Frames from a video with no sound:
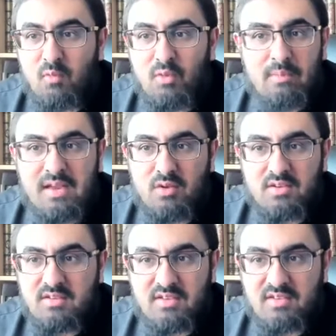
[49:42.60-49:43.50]
We may
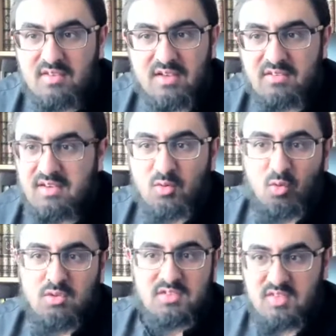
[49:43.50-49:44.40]
not necessarily
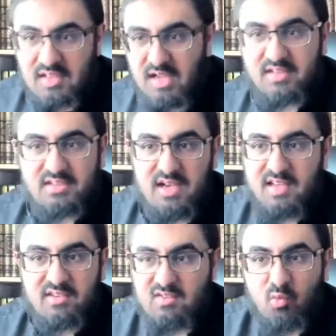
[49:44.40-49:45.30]
all see eye to
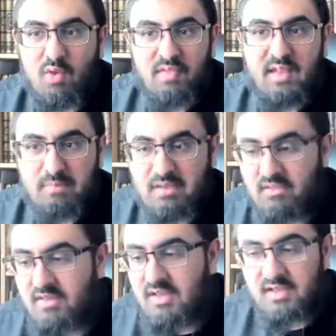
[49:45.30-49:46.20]
eye as to what that
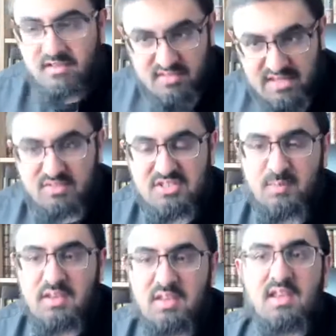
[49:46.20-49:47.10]
means. Generally
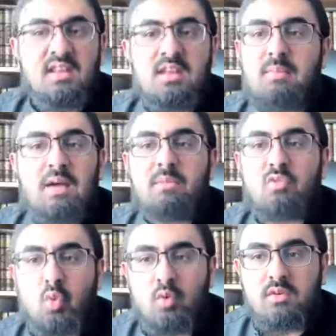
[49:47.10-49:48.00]
speaking, an imam
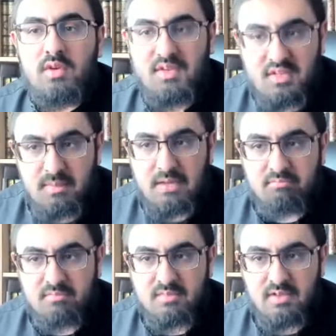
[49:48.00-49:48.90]
is who? An
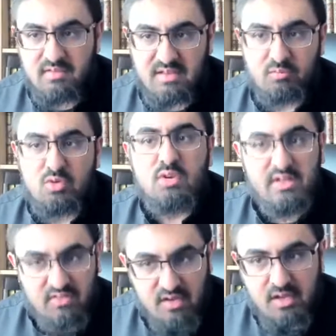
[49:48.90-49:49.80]
imam is someone who
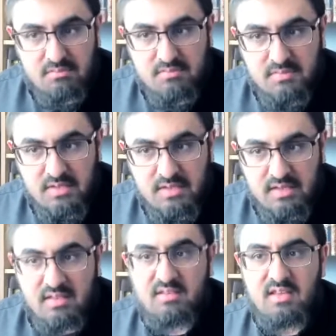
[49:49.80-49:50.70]
leads salah.
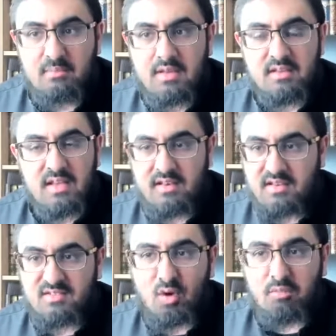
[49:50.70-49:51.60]
That
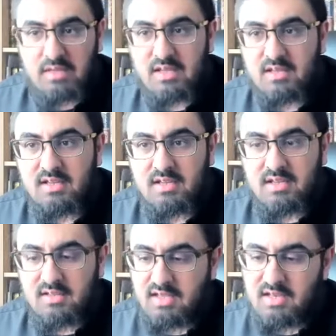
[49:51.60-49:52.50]
does not mean
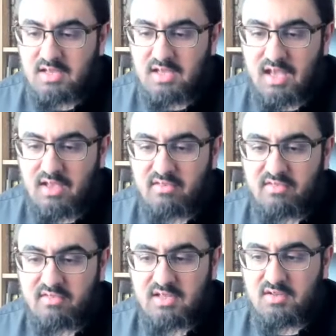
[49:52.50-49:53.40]
that he
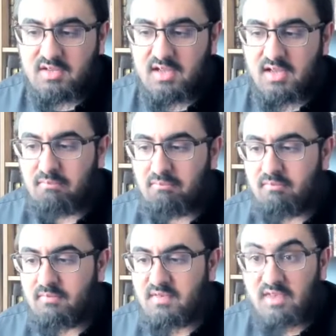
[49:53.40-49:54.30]
has the
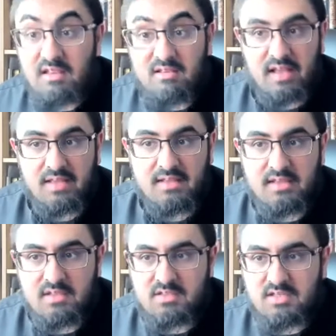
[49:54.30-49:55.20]
skill set
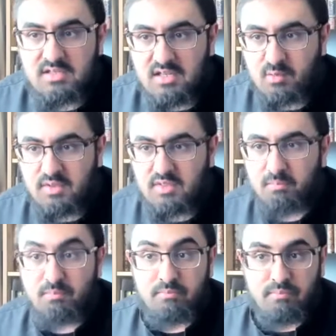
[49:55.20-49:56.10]
to deal with
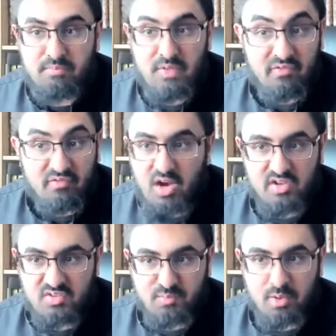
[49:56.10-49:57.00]
the
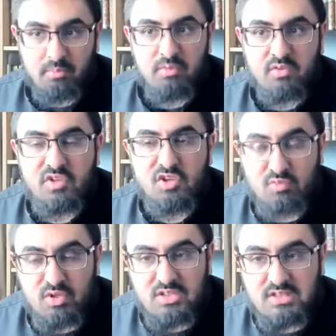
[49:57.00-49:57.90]
vast problems of the
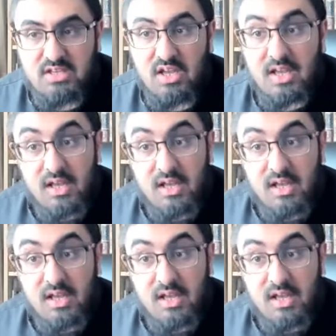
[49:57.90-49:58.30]
community.